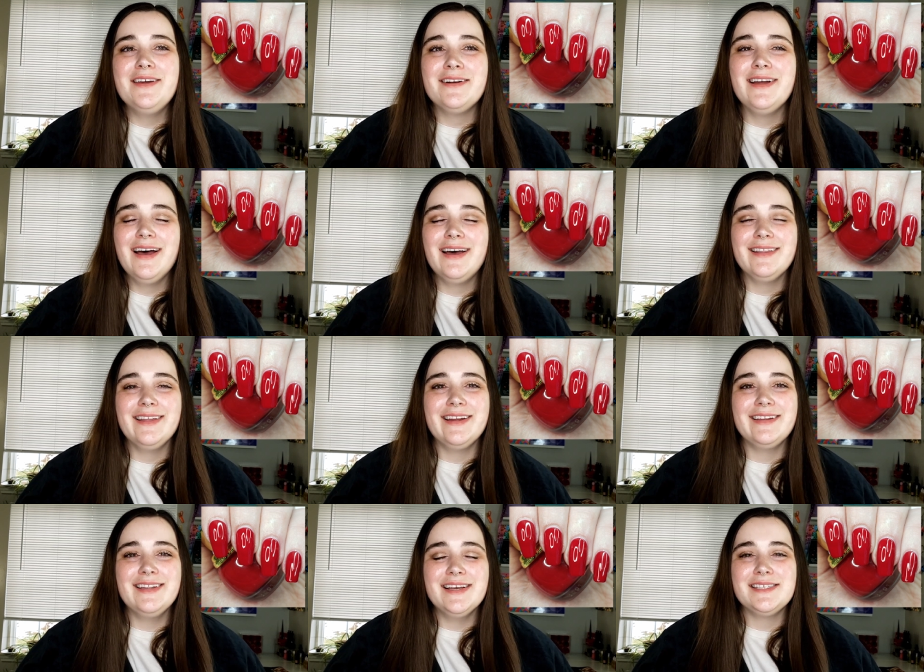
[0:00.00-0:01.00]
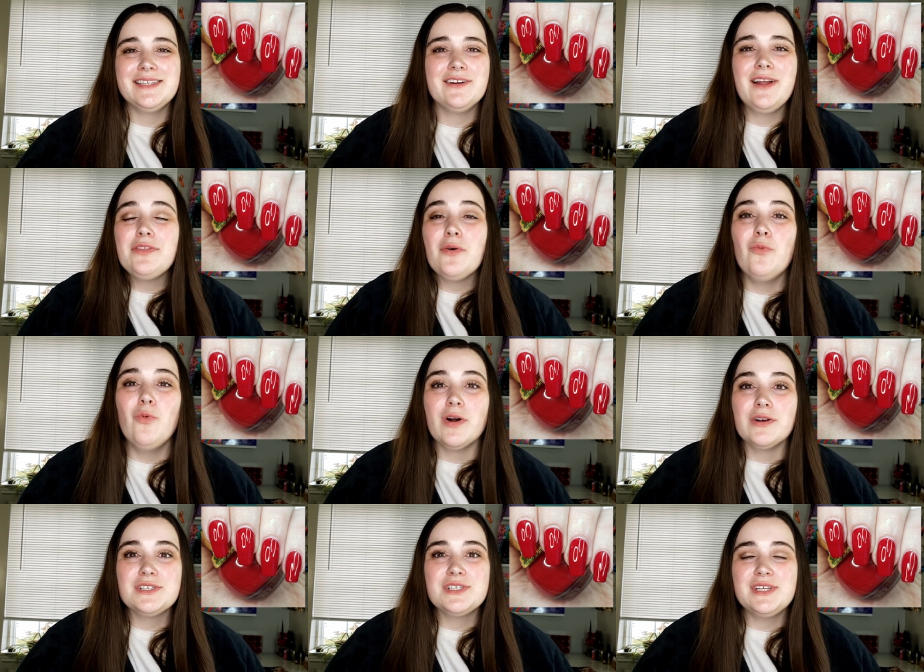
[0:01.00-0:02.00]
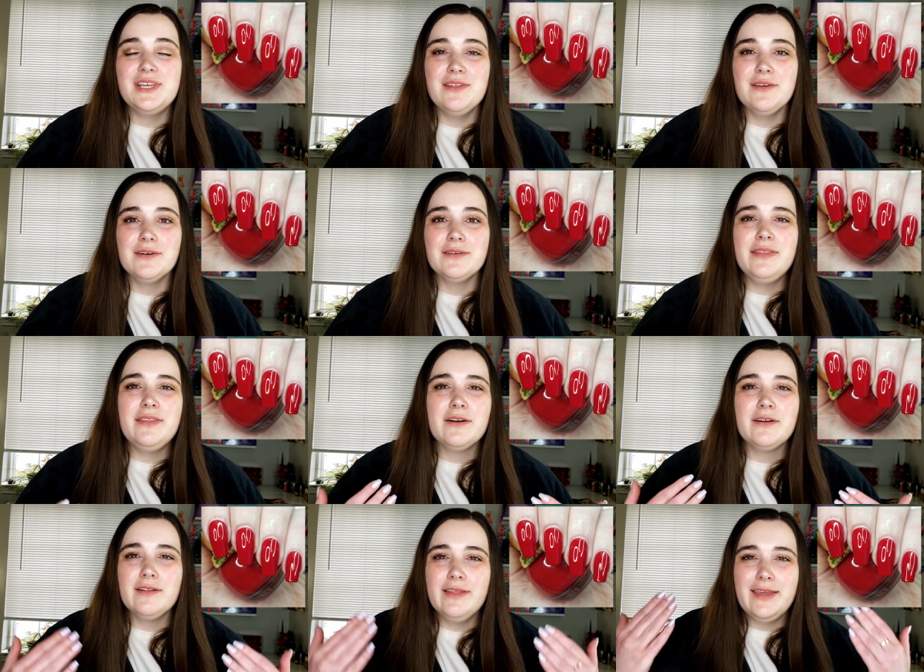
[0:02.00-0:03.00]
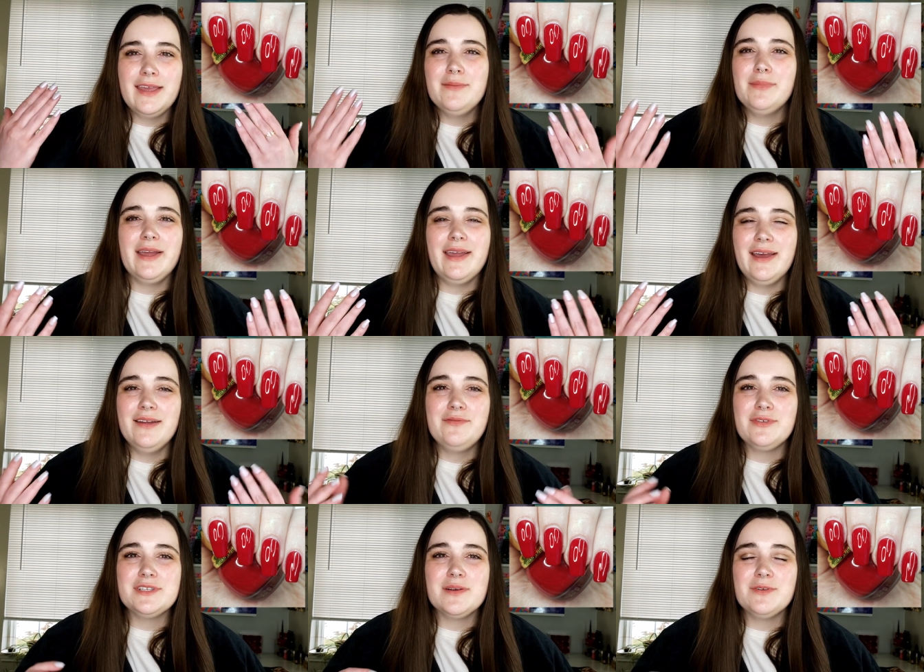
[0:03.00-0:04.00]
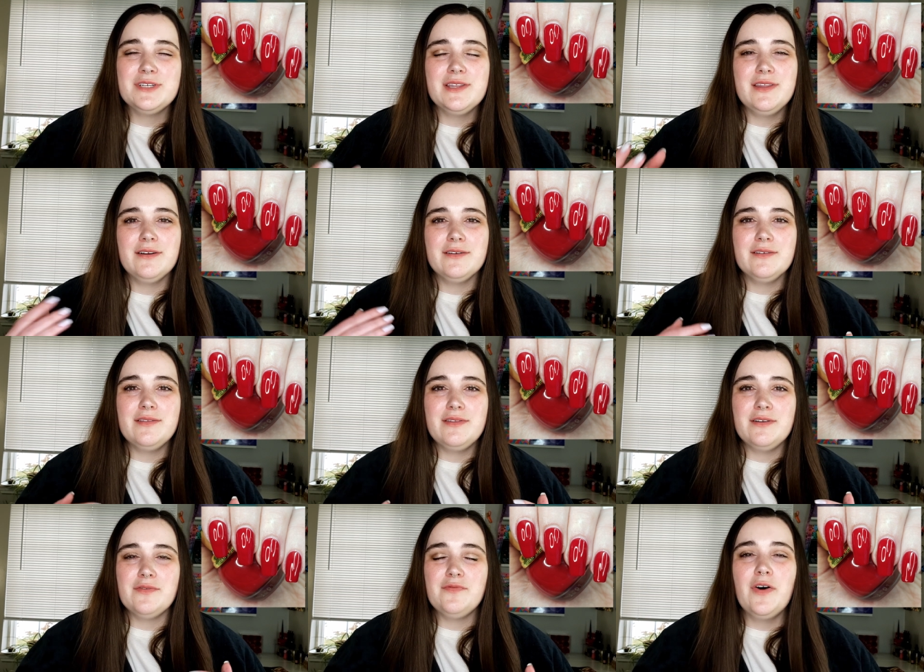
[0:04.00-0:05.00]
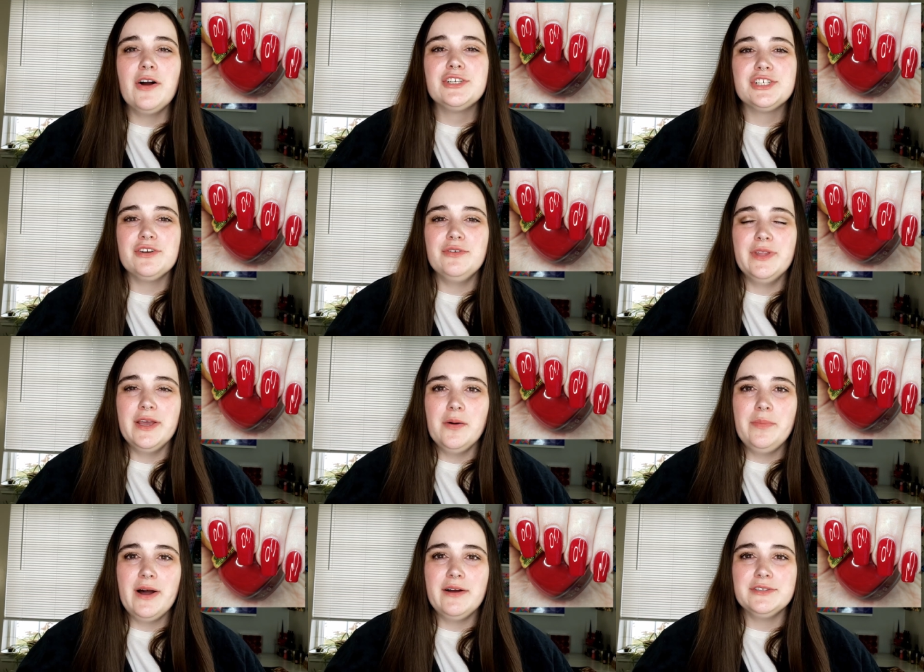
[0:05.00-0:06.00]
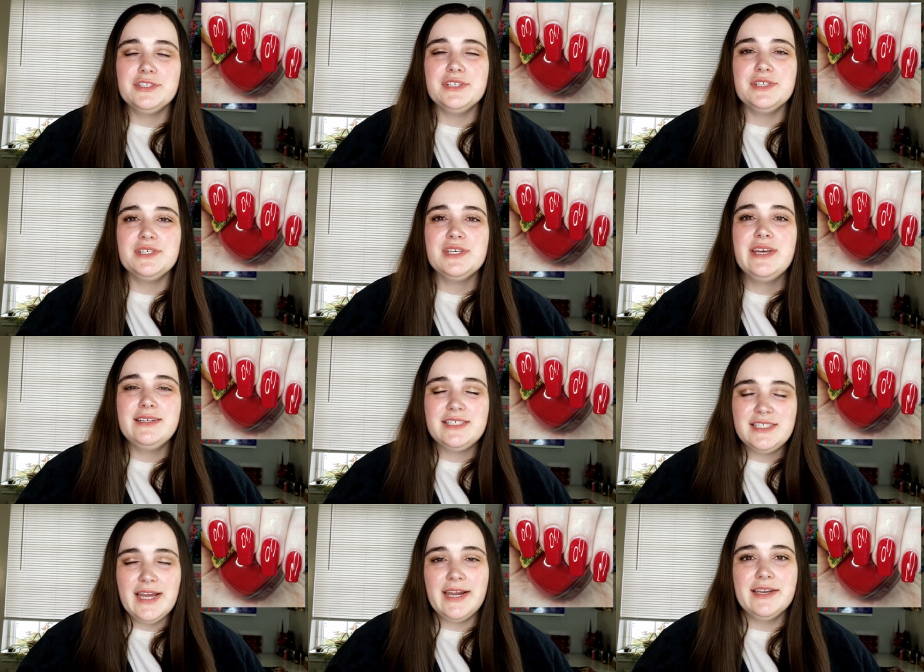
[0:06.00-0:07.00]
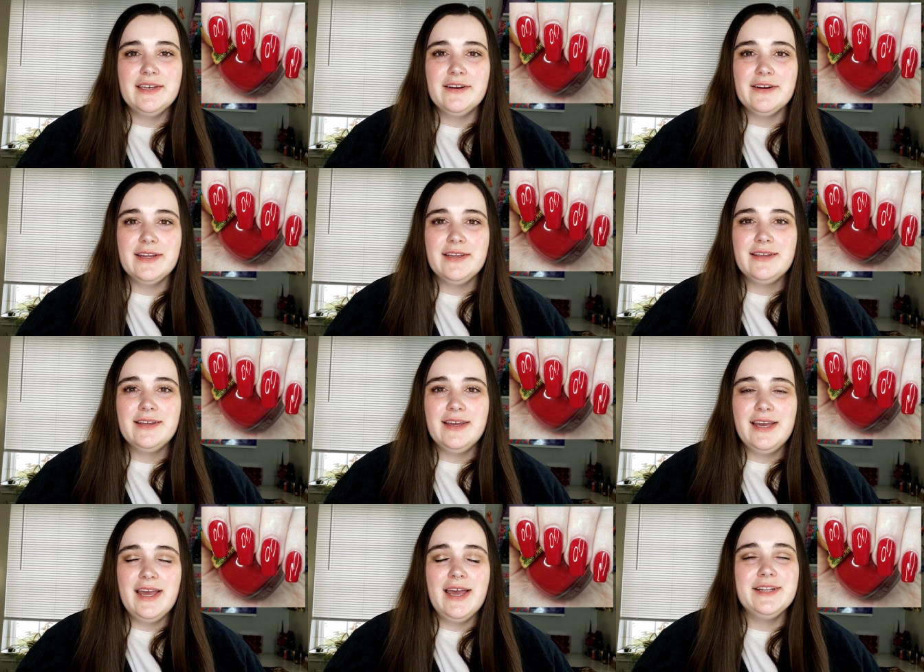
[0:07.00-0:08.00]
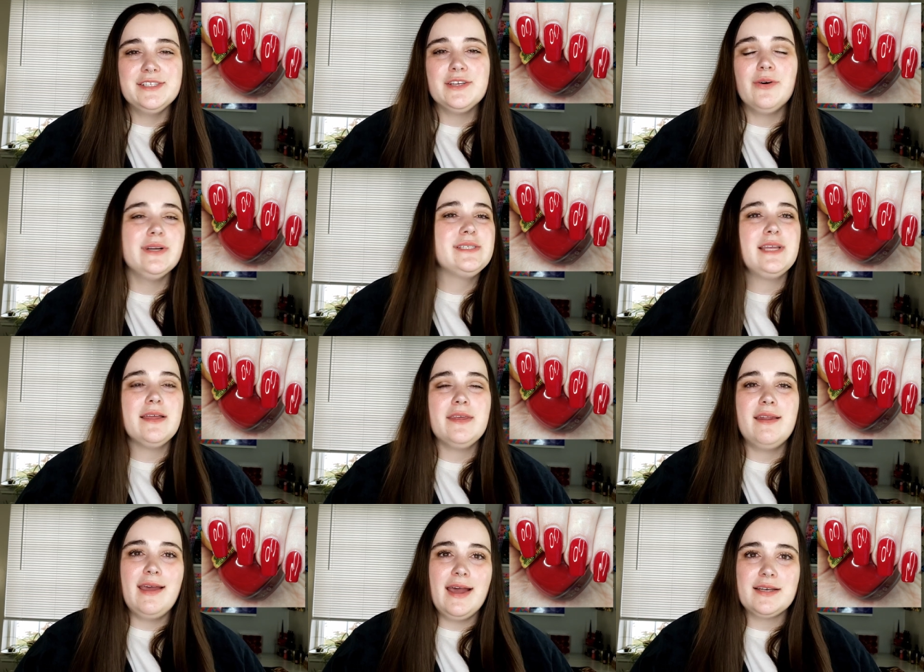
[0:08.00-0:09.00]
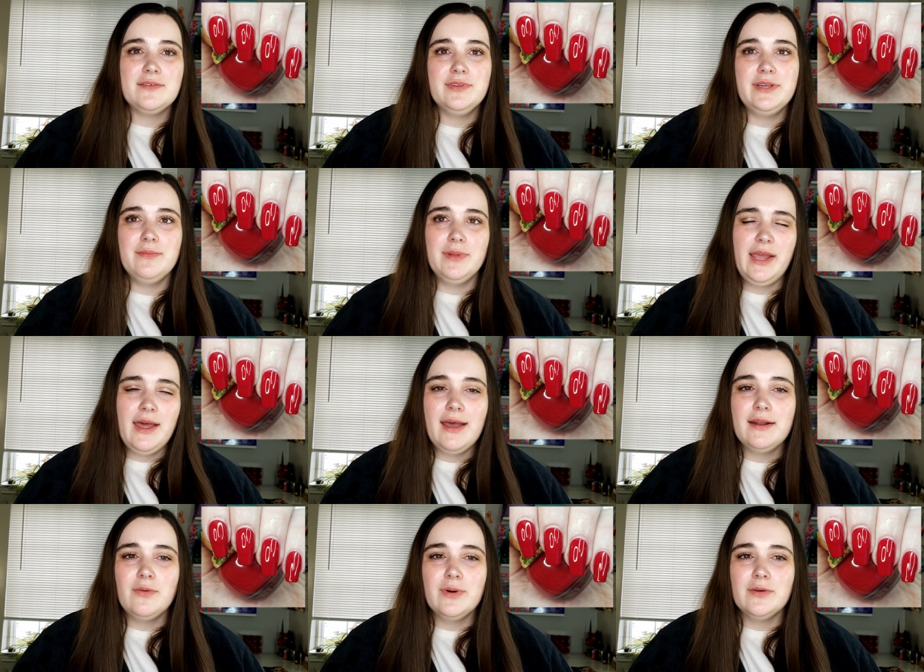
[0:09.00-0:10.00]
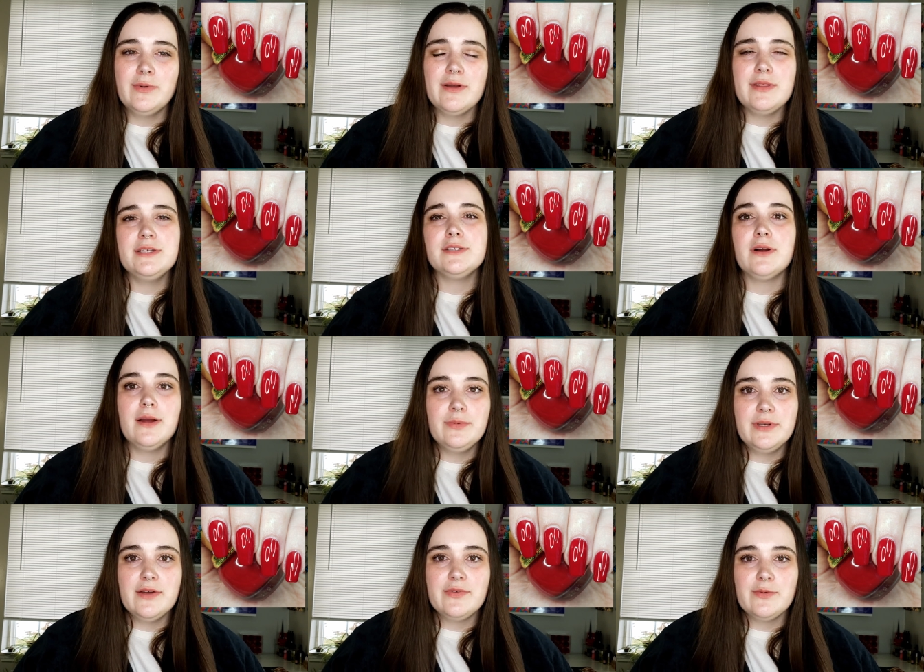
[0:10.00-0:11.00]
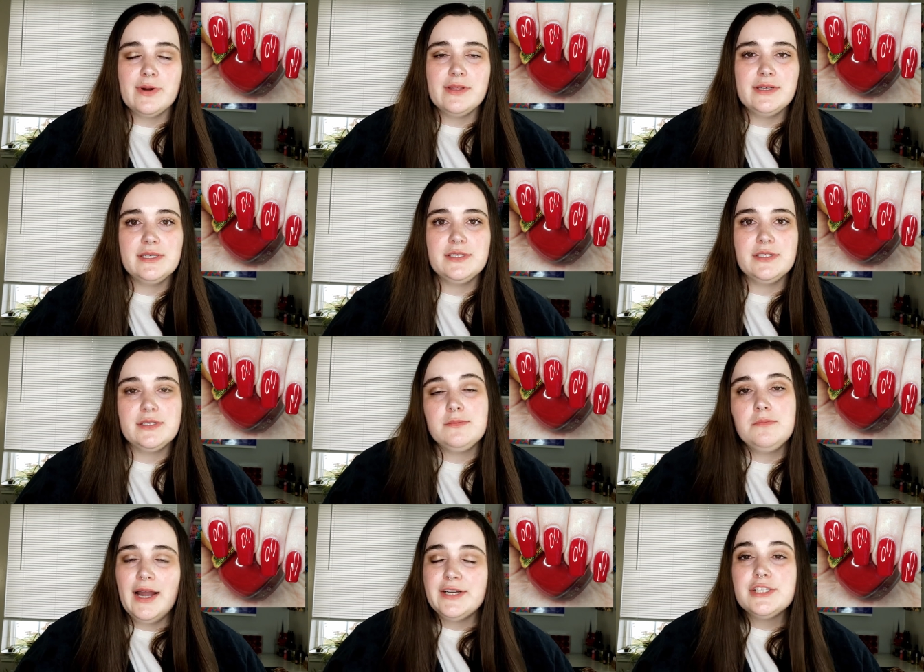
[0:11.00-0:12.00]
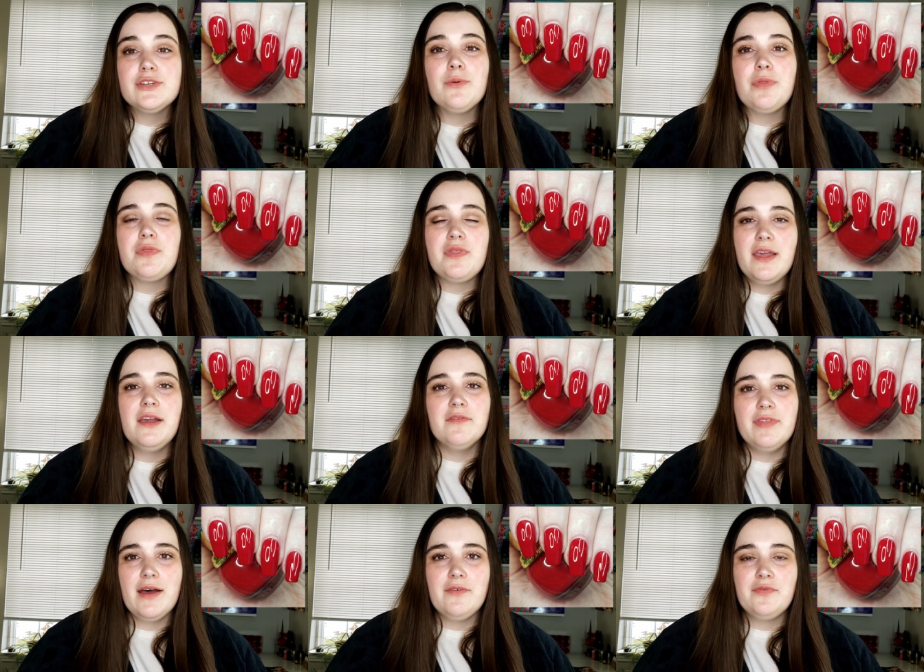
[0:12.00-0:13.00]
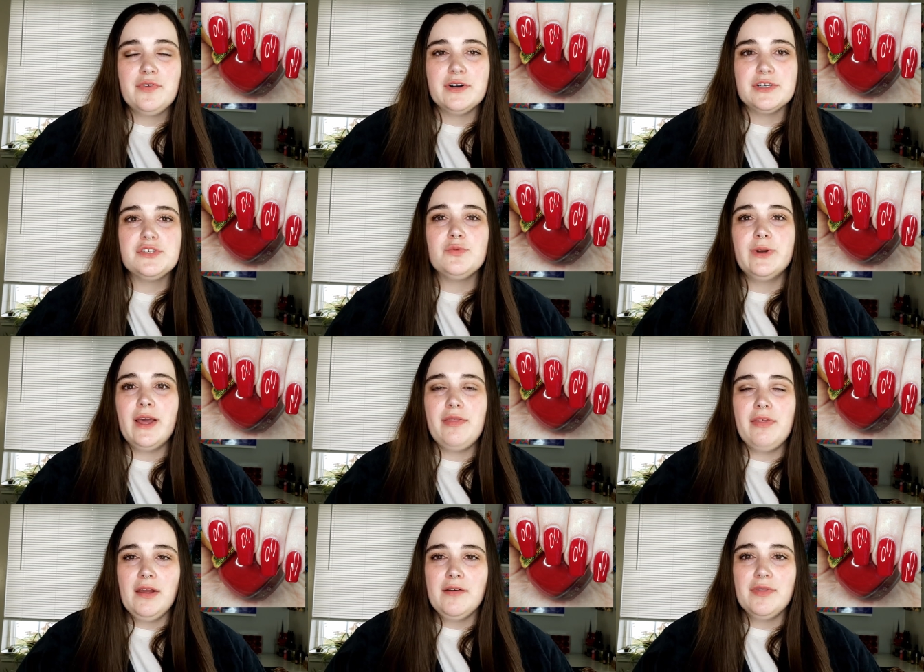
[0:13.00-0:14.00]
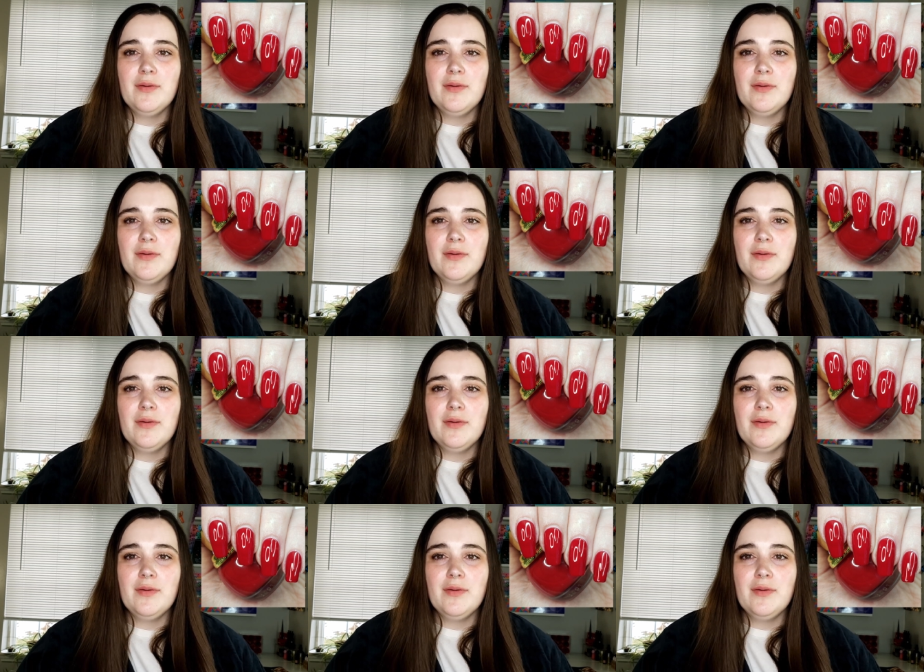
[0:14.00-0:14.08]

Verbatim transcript: they're not like nec- they're not the worst either they're like in my head for some reason they're they're functional nail polishes secondary and so it's not that i actively am like i don't want to wear these or i would never wear these it's just i just don't think of that first when i think of